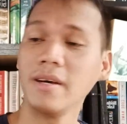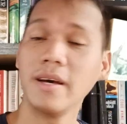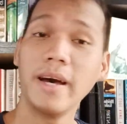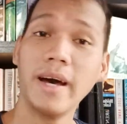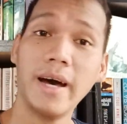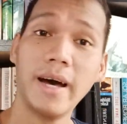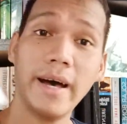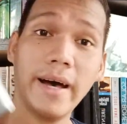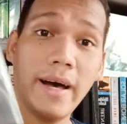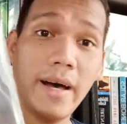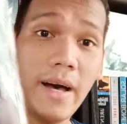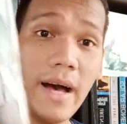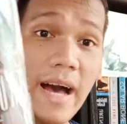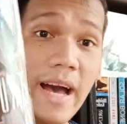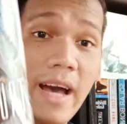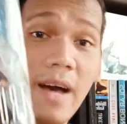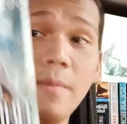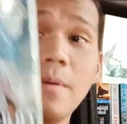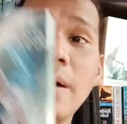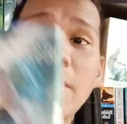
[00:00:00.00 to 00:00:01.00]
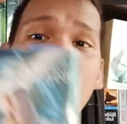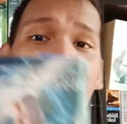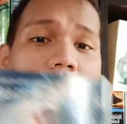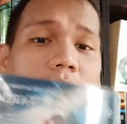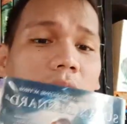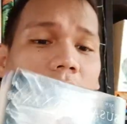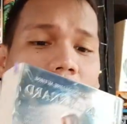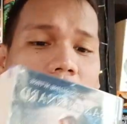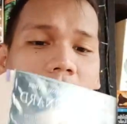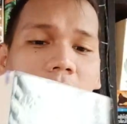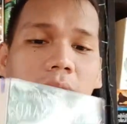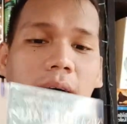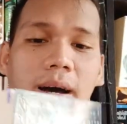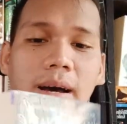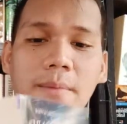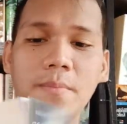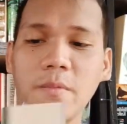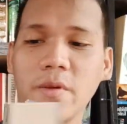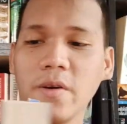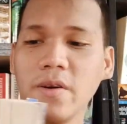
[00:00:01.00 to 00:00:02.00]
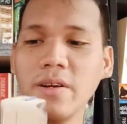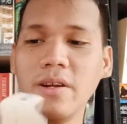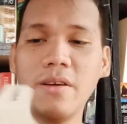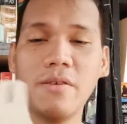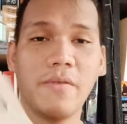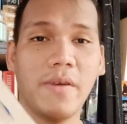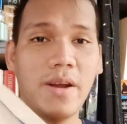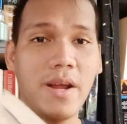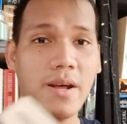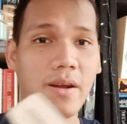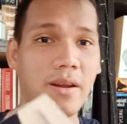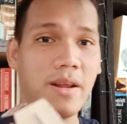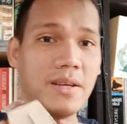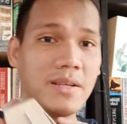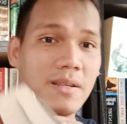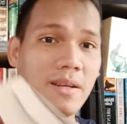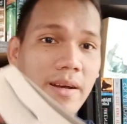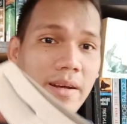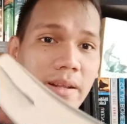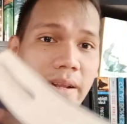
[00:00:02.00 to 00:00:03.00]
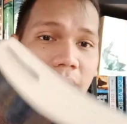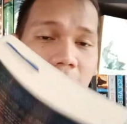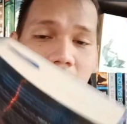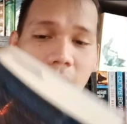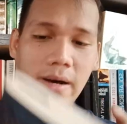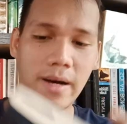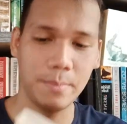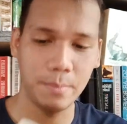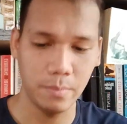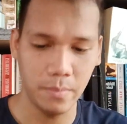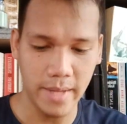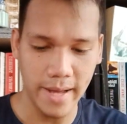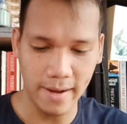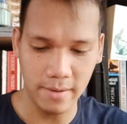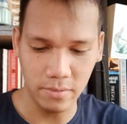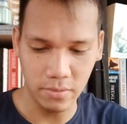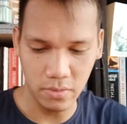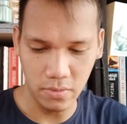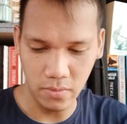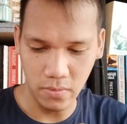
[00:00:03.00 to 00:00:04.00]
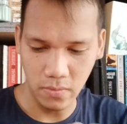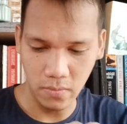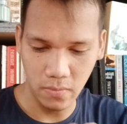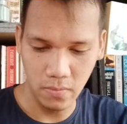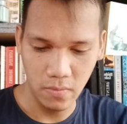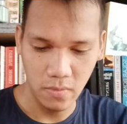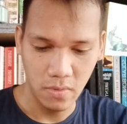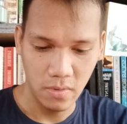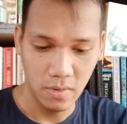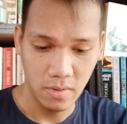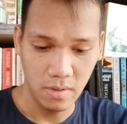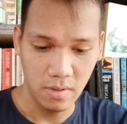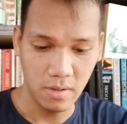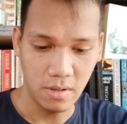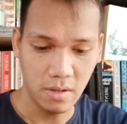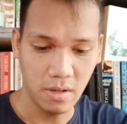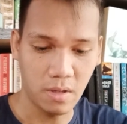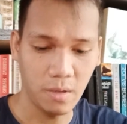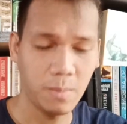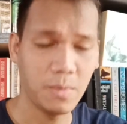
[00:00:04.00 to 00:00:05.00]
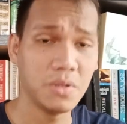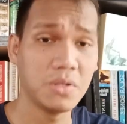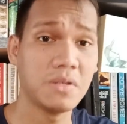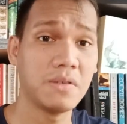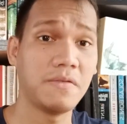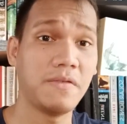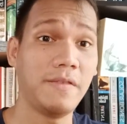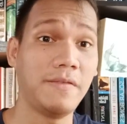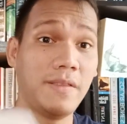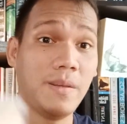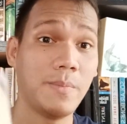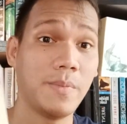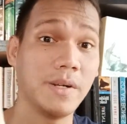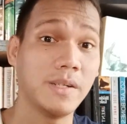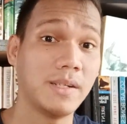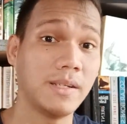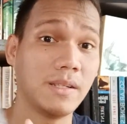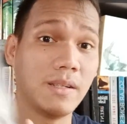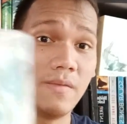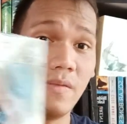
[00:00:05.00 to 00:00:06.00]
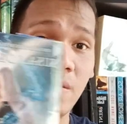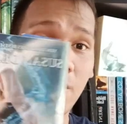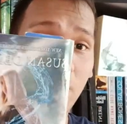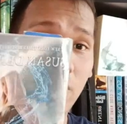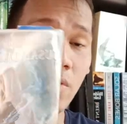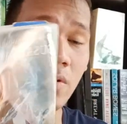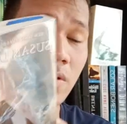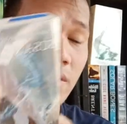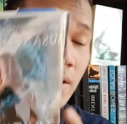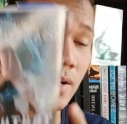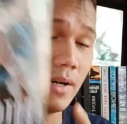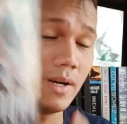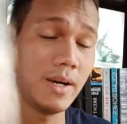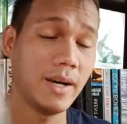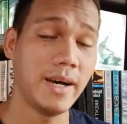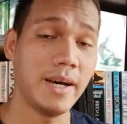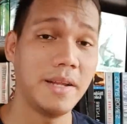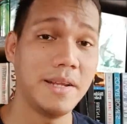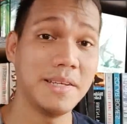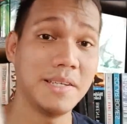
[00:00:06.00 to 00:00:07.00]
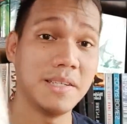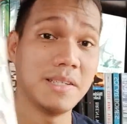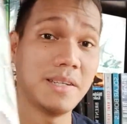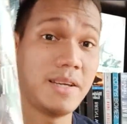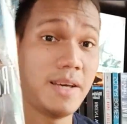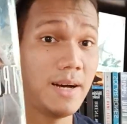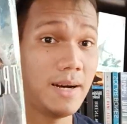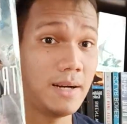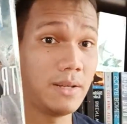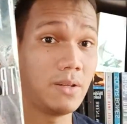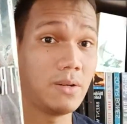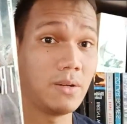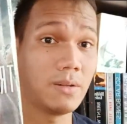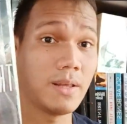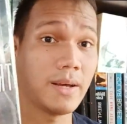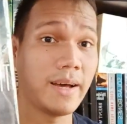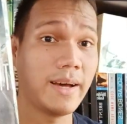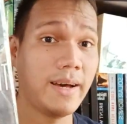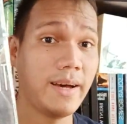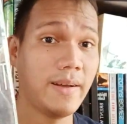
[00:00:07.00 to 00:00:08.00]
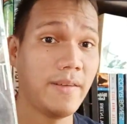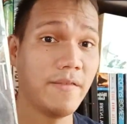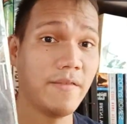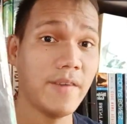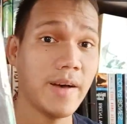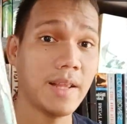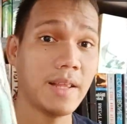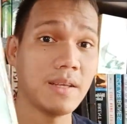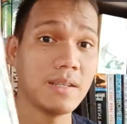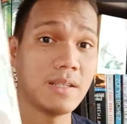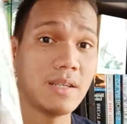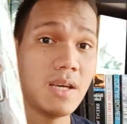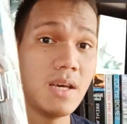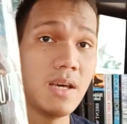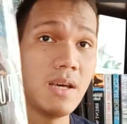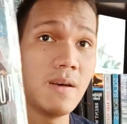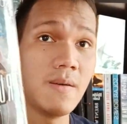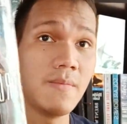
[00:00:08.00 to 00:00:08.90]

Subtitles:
I'm currently reading this right now. I'm down to almost 50% of the book, and this is a young adult again, fantasy,